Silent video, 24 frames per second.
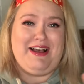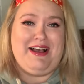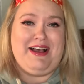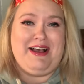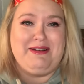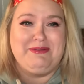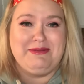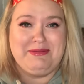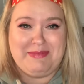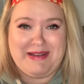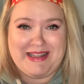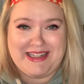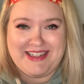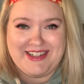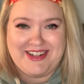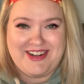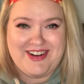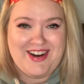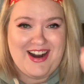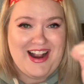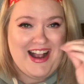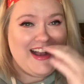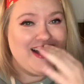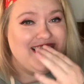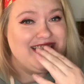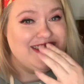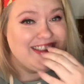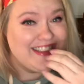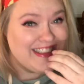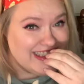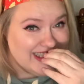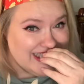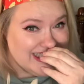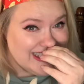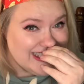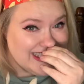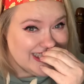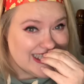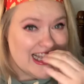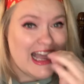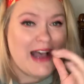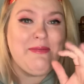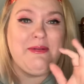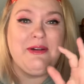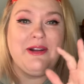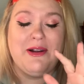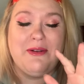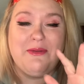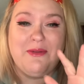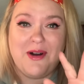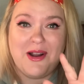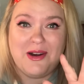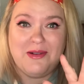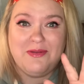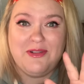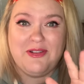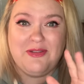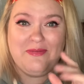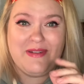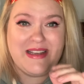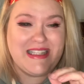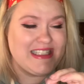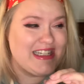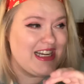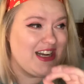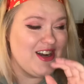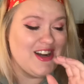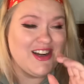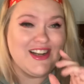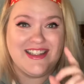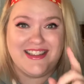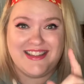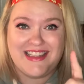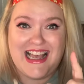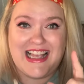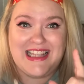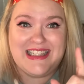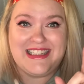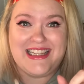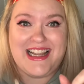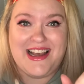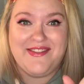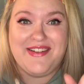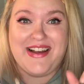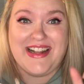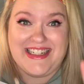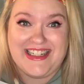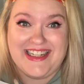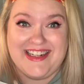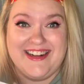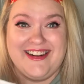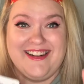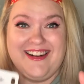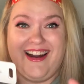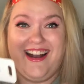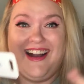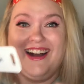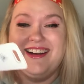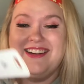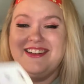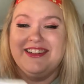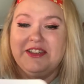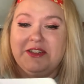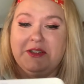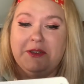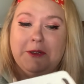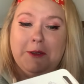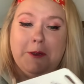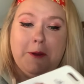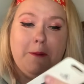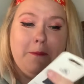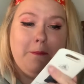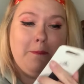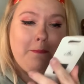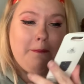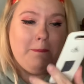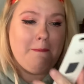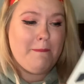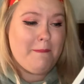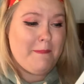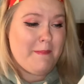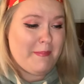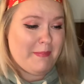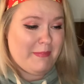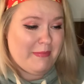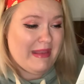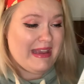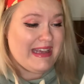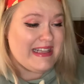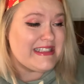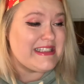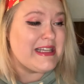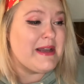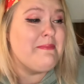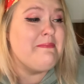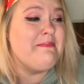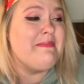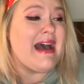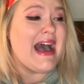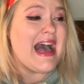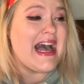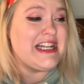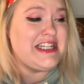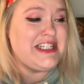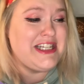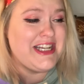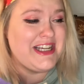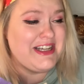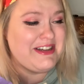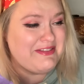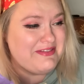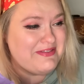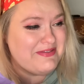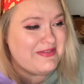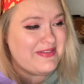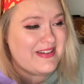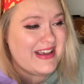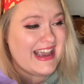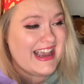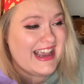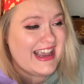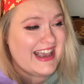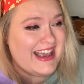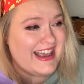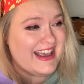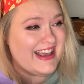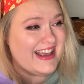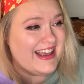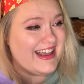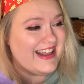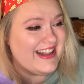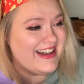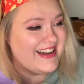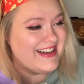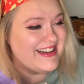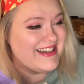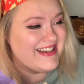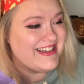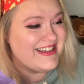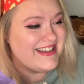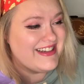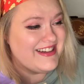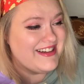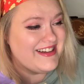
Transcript: I'm about to cry. I put on waterproof mascara because last time I did cry. It's a magic band.